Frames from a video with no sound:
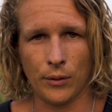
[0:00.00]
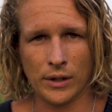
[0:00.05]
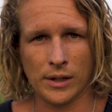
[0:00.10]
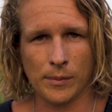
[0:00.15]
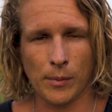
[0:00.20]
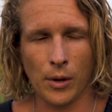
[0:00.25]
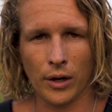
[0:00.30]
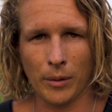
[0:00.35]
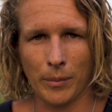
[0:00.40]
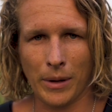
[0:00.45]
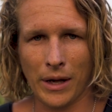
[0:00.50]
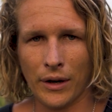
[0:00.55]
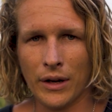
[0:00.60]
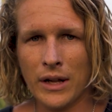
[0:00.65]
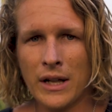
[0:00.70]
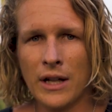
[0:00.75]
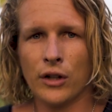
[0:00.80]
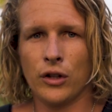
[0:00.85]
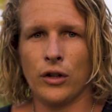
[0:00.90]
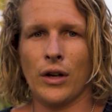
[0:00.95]
we spoke about,
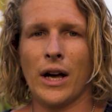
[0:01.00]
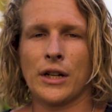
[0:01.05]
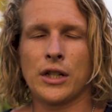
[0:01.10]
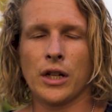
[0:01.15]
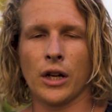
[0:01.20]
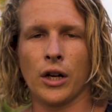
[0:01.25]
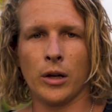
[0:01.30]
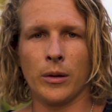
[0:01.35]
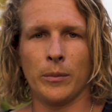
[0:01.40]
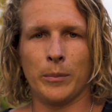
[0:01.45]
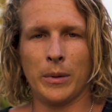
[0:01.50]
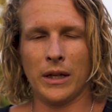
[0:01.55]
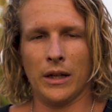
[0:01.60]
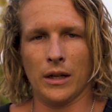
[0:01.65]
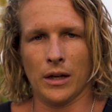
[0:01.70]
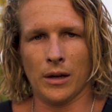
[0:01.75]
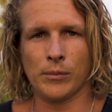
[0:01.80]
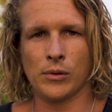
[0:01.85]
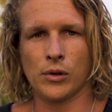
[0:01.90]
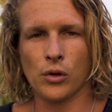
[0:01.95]
you're actually going to be
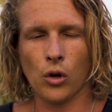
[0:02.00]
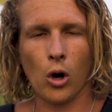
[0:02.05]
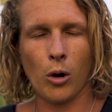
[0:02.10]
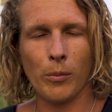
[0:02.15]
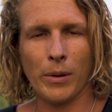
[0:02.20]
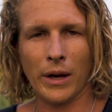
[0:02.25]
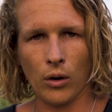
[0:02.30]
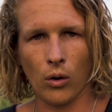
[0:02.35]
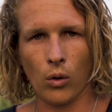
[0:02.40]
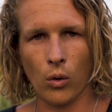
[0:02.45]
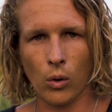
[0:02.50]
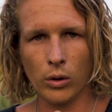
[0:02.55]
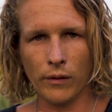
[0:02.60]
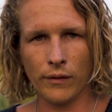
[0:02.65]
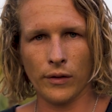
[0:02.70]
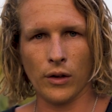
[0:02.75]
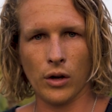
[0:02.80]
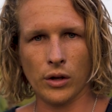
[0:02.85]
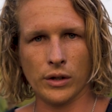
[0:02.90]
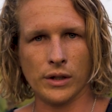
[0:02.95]
absorbing all
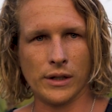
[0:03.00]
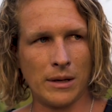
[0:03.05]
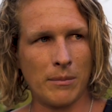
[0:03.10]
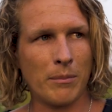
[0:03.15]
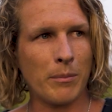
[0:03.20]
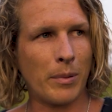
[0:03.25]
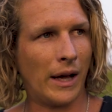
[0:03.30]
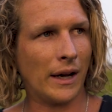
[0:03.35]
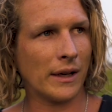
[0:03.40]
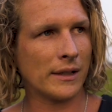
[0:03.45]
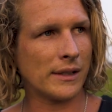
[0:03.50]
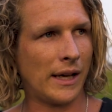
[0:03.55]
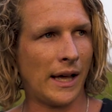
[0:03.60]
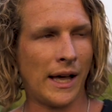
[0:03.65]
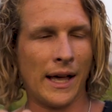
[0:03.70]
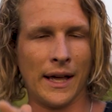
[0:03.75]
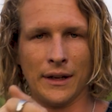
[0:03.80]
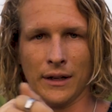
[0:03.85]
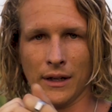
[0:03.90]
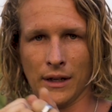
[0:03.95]
of those impacts,
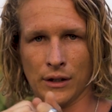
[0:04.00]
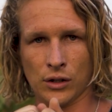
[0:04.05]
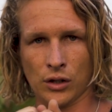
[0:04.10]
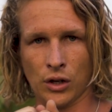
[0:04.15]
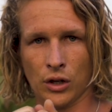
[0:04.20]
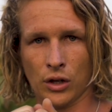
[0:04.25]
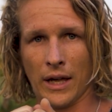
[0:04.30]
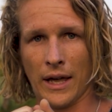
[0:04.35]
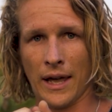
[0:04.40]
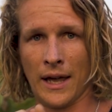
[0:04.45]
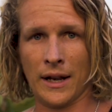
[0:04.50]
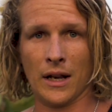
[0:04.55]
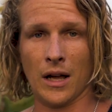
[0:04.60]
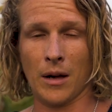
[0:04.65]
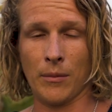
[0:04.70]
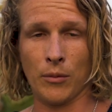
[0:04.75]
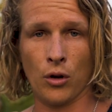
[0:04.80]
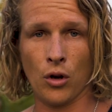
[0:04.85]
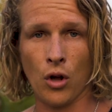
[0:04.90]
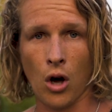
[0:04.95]
and it's going to end
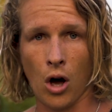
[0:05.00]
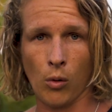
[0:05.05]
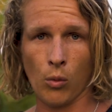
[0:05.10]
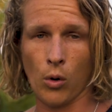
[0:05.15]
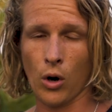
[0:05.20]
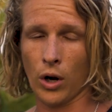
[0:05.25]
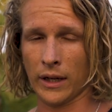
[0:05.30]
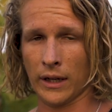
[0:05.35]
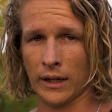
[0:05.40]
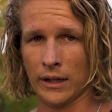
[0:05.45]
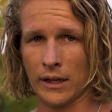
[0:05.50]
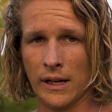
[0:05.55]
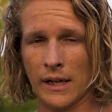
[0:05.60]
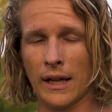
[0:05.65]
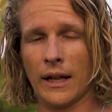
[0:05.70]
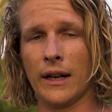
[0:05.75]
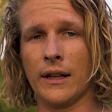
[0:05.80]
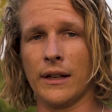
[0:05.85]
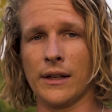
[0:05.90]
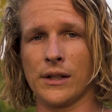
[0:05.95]
up not working
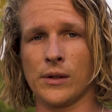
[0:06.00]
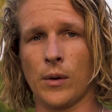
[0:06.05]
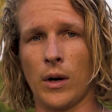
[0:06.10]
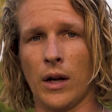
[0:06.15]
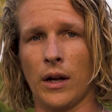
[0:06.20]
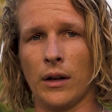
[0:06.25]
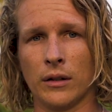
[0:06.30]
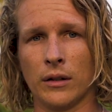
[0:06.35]
nearly as well.